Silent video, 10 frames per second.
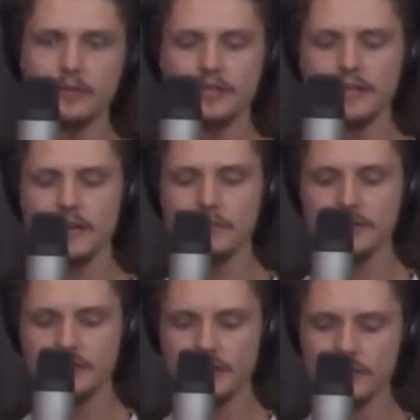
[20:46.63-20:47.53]
They were sending
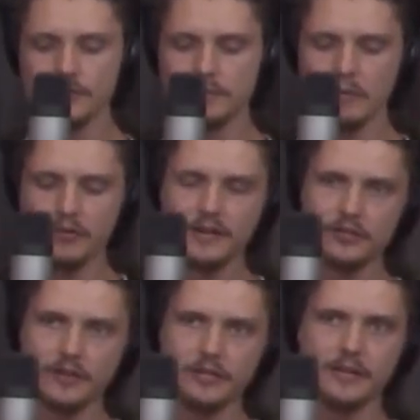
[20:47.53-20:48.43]
me signals, my brain
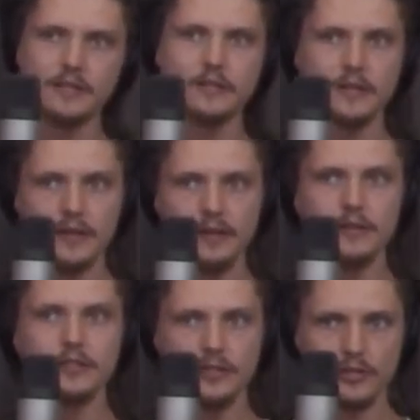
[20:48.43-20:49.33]
translated to
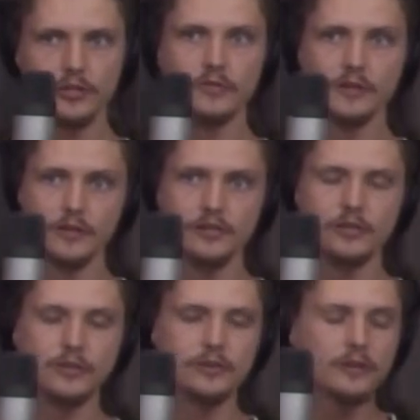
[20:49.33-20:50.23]
English, and so I
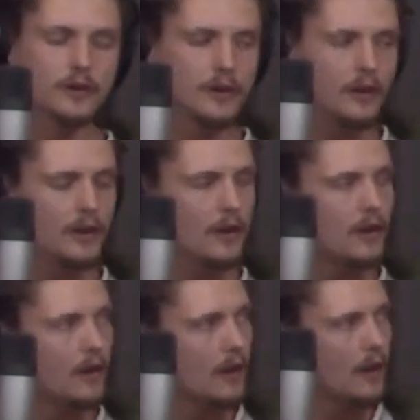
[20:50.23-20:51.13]
understood. Okay.